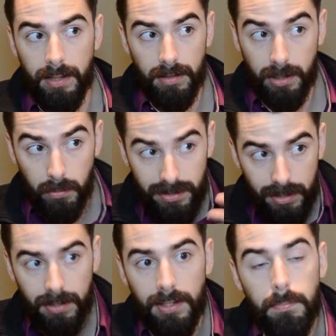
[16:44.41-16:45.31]

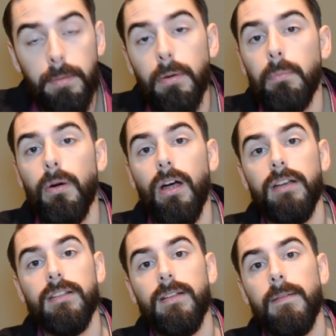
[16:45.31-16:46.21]
linguistically people
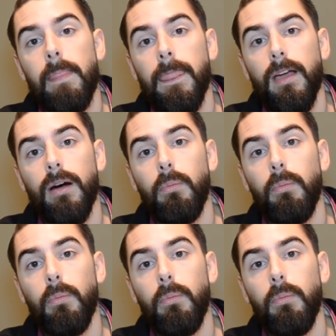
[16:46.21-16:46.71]
brought a